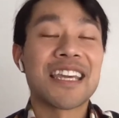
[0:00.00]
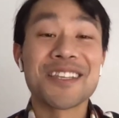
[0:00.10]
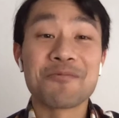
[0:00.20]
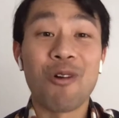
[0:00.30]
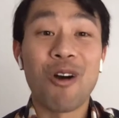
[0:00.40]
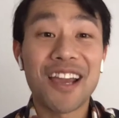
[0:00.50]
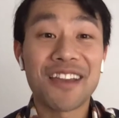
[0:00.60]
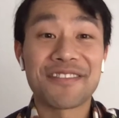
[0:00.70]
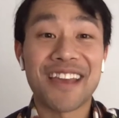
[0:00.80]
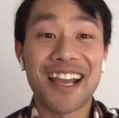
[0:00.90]
his
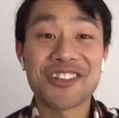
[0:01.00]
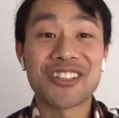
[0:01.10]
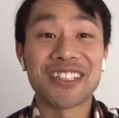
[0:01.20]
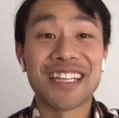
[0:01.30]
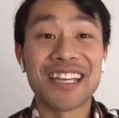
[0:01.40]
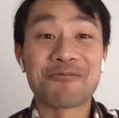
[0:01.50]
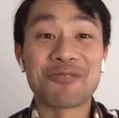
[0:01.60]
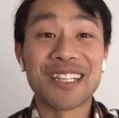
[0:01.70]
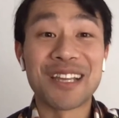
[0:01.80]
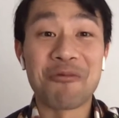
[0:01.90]
wife actually
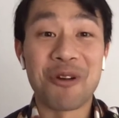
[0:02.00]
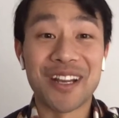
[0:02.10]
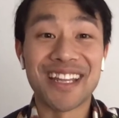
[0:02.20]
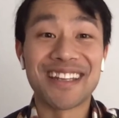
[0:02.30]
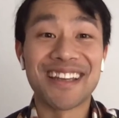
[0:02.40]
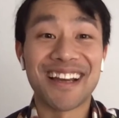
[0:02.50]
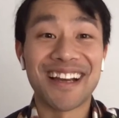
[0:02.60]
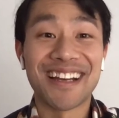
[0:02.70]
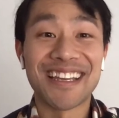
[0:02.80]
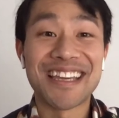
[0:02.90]
really wanted
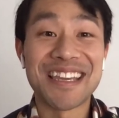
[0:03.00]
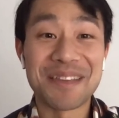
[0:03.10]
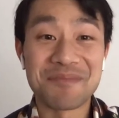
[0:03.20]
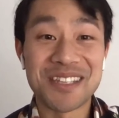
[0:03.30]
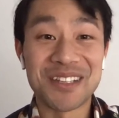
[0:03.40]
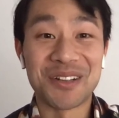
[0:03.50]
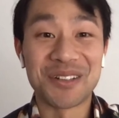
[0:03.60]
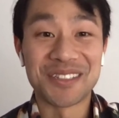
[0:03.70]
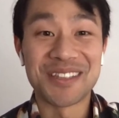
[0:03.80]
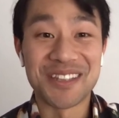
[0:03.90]
him to go
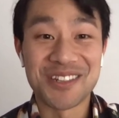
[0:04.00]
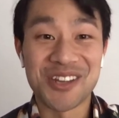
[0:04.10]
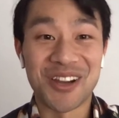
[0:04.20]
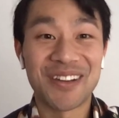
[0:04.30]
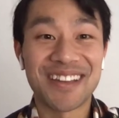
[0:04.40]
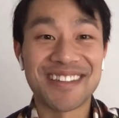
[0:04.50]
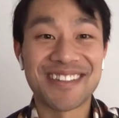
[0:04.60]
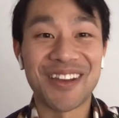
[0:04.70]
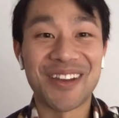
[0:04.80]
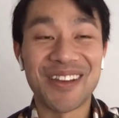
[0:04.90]
on to the show, and
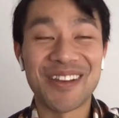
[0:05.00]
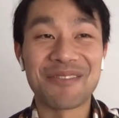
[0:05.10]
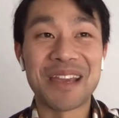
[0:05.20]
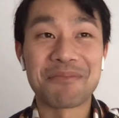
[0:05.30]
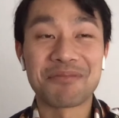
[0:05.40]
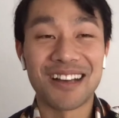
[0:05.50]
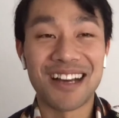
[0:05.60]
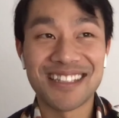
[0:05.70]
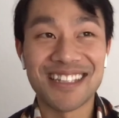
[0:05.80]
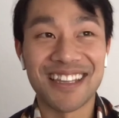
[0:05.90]
so we
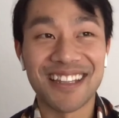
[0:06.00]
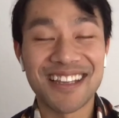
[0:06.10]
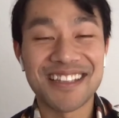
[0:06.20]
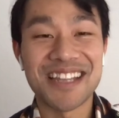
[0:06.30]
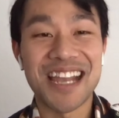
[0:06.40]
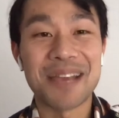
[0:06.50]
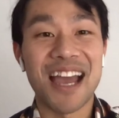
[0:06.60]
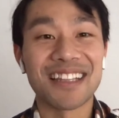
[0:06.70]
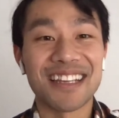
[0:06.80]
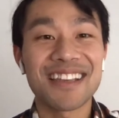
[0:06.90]
applied together. His name's
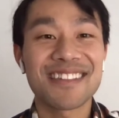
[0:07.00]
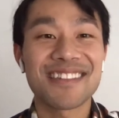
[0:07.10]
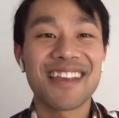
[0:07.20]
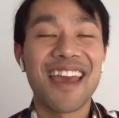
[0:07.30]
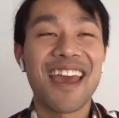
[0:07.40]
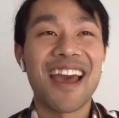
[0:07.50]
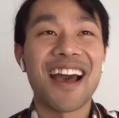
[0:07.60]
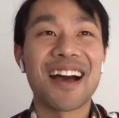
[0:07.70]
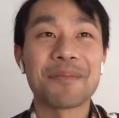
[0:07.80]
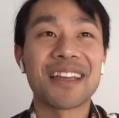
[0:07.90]
Alex,
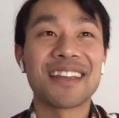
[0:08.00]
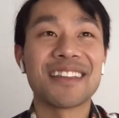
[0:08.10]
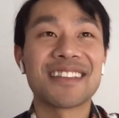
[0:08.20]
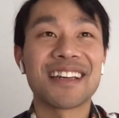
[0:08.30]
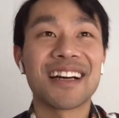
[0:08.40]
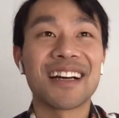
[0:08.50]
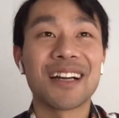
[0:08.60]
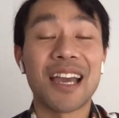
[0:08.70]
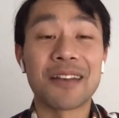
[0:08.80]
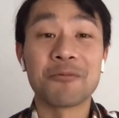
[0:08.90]

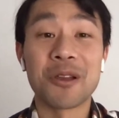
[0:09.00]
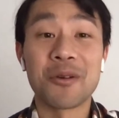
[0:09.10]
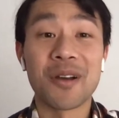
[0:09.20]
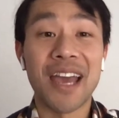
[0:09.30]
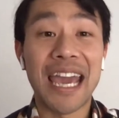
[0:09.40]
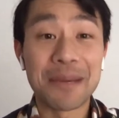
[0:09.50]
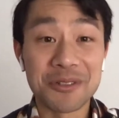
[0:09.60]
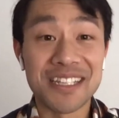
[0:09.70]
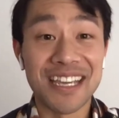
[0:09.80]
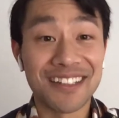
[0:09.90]
and we were
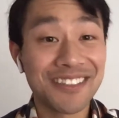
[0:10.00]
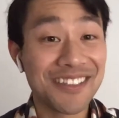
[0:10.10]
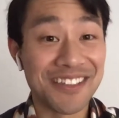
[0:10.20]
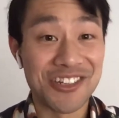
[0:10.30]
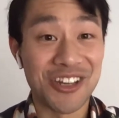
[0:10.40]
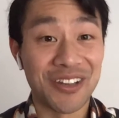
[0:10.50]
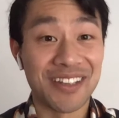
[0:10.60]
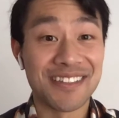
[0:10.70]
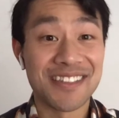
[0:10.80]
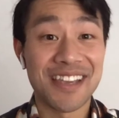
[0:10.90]
able to get onto the show,
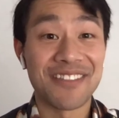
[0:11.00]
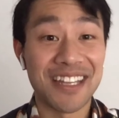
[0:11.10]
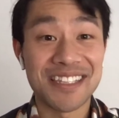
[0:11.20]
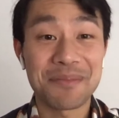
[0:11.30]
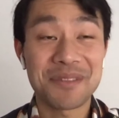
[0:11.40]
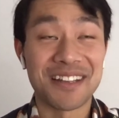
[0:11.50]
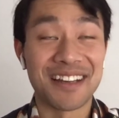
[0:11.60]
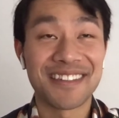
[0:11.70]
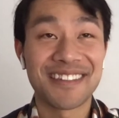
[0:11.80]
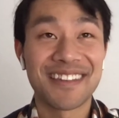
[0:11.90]
and Seven accepted
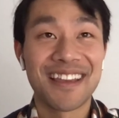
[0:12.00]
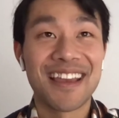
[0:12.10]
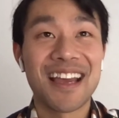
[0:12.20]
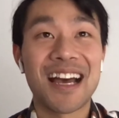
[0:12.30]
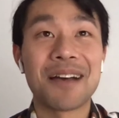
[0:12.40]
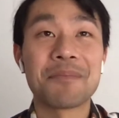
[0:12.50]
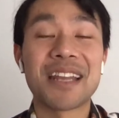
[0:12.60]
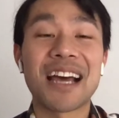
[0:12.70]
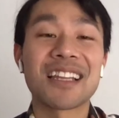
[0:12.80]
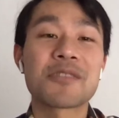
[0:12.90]
us.
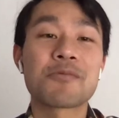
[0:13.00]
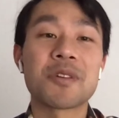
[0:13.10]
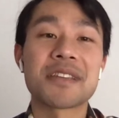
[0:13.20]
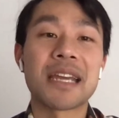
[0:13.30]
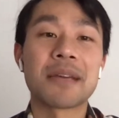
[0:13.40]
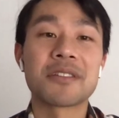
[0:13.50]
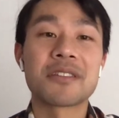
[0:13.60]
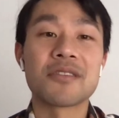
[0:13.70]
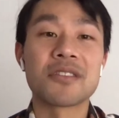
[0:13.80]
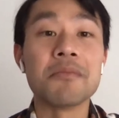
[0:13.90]
But Alex wasn't able
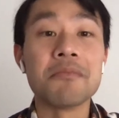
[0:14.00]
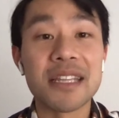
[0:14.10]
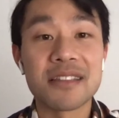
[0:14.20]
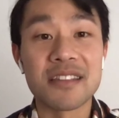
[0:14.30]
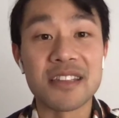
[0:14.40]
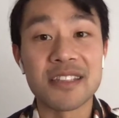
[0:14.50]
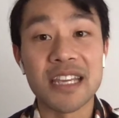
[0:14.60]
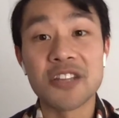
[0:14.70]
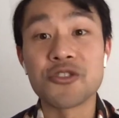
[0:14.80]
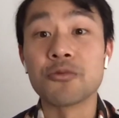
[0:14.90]
to commit to the
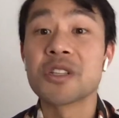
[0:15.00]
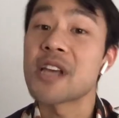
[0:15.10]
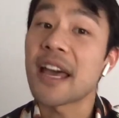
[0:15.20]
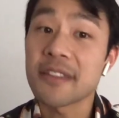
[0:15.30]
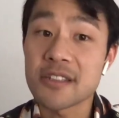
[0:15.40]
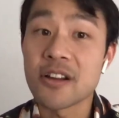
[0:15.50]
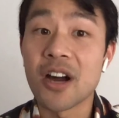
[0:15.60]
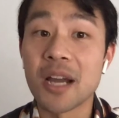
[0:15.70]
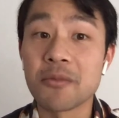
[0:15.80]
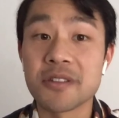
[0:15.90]
schedule, which at the
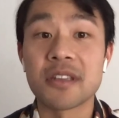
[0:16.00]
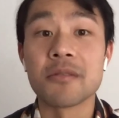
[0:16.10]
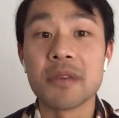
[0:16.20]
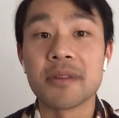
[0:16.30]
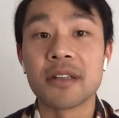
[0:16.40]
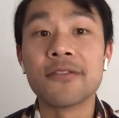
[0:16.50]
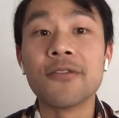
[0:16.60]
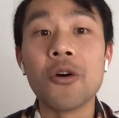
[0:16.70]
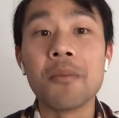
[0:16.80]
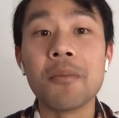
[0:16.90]
time was a commitment of
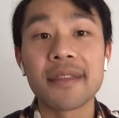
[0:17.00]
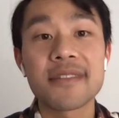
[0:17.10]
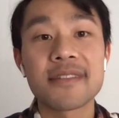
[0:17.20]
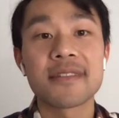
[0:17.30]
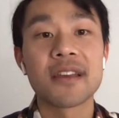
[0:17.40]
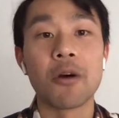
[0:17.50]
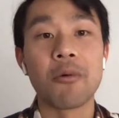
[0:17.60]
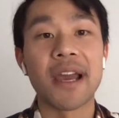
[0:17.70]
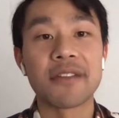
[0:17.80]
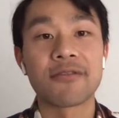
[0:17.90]
4 months
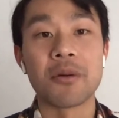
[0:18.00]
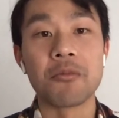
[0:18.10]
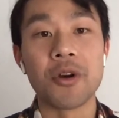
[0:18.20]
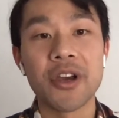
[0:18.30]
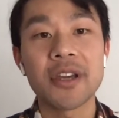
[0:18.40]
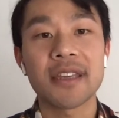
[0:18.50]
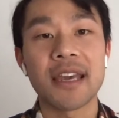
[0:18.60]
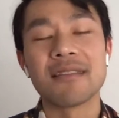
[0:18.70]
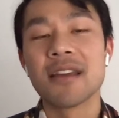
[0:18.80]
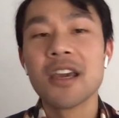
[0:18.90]
away from work,
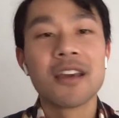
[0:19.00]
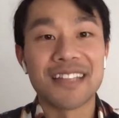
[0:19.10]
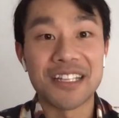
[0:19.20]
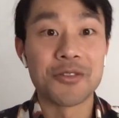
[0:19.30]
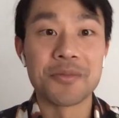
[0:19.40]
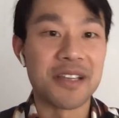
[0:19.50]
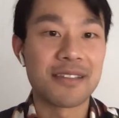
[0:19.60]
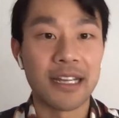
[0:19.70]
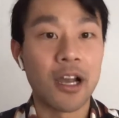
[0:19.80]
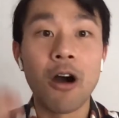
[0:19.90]
and that's
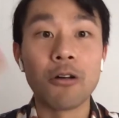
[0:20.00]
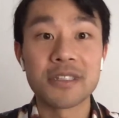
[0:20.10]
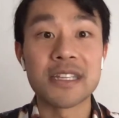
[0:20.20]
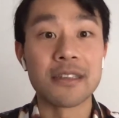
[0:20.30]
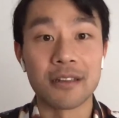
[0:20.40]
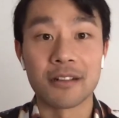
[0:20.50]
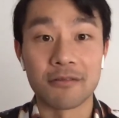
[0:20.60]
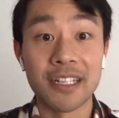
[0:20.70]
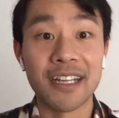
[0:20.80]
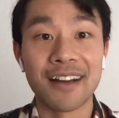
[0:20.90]
almost like halting your
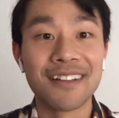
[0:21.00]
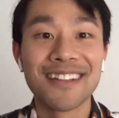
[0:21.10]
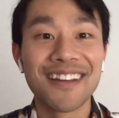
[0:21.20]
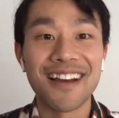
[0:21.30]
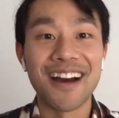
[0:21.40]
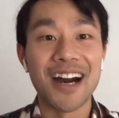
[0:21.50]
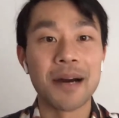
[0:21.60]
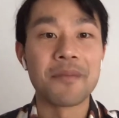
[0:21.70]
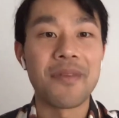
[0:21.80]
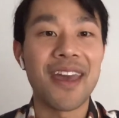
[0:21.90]
career.
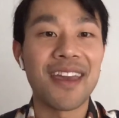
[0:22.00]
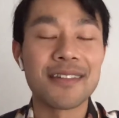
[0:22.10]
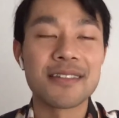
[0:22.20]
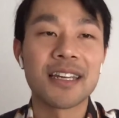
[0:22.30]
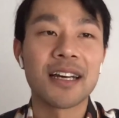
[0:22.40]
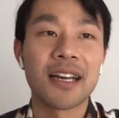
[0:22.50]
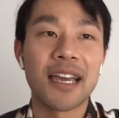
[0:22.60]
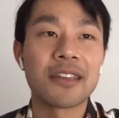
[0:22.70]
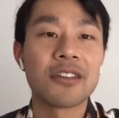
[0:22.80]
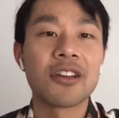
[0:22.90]
Right. And
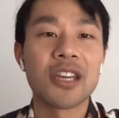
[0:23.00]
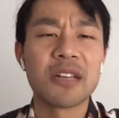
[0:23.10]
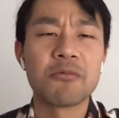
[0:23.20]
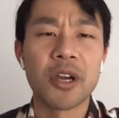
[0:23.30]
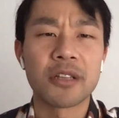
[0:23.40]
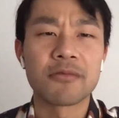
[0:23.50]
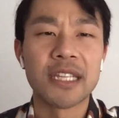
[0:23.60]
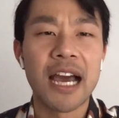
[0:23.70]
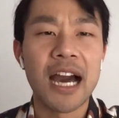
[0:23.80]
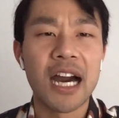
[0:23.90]
you know, he'd worked
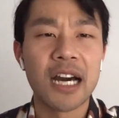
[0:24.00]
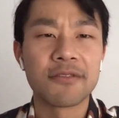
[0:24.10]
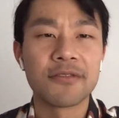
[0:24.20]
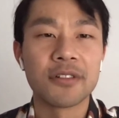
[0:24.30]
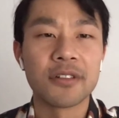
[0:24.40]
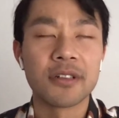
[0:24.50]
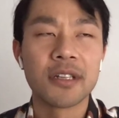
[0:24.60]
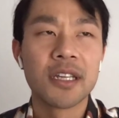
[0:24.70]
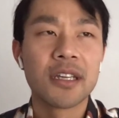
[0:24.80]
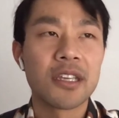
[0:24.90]
really hard for,
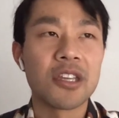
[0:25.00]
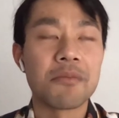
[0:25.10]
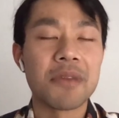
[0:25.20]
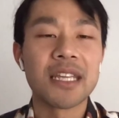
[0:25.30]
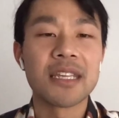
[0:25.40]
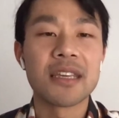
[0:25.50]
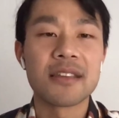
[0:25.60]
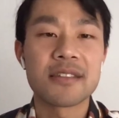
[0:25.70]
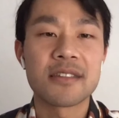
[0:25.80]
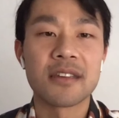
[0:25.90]
you know, many
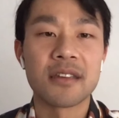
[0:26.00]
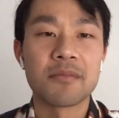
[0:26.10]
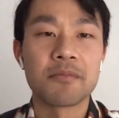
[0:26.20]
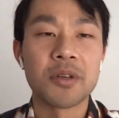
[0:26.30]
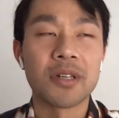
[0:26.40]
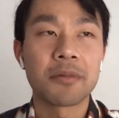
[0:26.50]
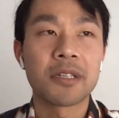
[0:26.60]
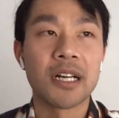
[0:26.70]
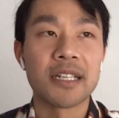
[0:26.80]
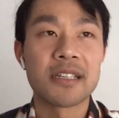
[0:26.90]
years to build
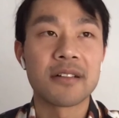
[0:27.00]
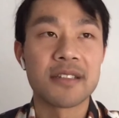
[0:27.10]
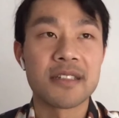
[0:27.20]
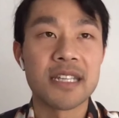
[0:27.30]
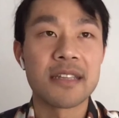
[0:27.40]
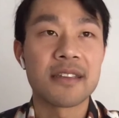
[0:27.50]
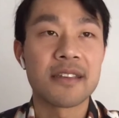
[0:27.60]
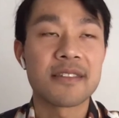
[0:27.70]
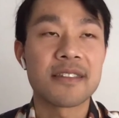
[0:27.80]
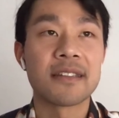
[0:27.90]
up clientele as a
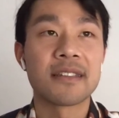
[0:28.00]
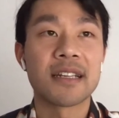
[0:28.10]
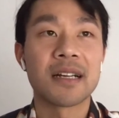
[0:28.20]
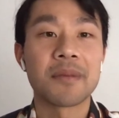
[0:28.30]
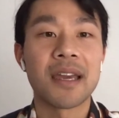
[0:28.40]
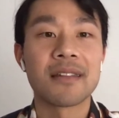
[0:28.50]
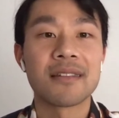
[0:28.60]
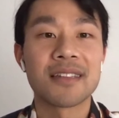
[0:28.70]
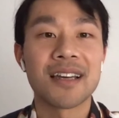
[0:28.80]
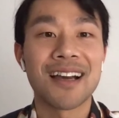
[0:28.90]
dentist,
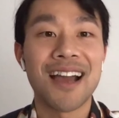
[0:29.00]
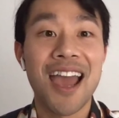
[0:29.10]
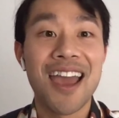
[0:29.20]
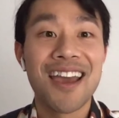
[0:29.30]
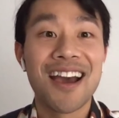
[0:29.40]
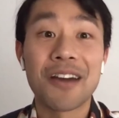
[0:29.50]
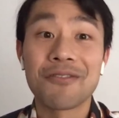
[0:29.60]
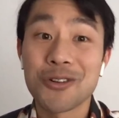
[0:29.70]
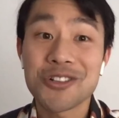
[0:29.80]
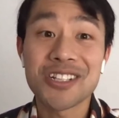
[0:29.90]
and
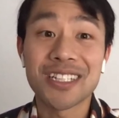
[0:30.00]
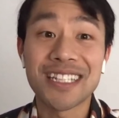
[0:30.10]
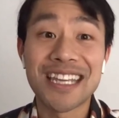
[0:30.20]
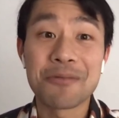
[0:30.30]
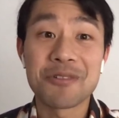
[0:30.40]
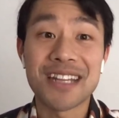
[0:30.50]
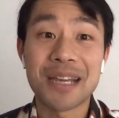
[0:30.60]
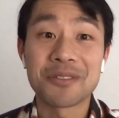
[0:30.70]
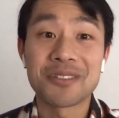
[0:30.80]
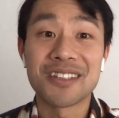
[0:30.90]
unfortunately, he wasn't
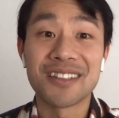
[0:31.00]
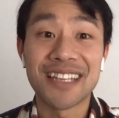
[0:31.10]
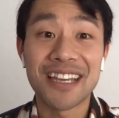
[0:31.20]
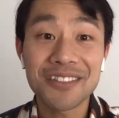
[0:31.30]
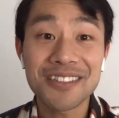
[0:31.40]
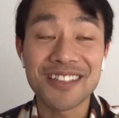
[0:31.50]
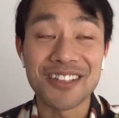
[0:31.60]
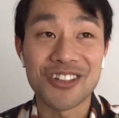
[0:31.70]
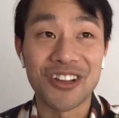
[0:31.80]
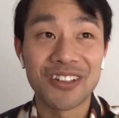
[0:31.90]
able to get onto
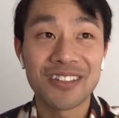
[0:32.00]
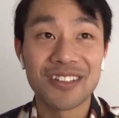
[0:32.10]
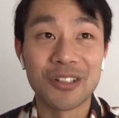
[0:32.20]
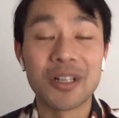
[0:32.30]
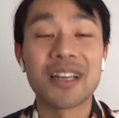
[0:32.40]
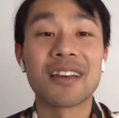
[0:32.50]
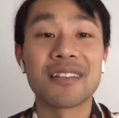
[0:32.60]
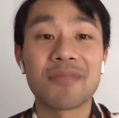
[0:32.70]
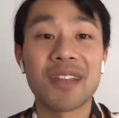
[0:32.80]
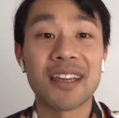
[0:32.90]
the show, or
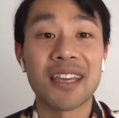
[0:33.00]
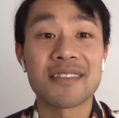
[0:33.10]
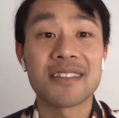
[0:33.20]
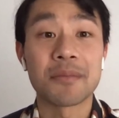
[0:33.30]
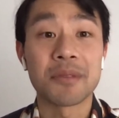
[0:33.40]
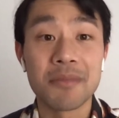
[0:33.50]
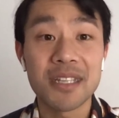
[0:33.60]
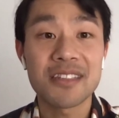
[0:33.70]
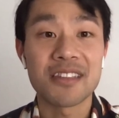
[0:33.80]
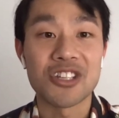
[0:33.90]
I guess
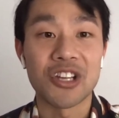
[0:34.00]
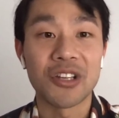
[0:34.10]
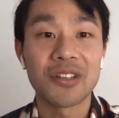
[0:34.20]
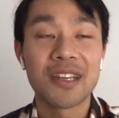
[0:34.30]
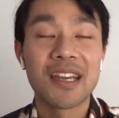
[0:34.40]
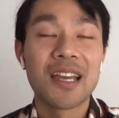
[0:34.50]
commit to the show.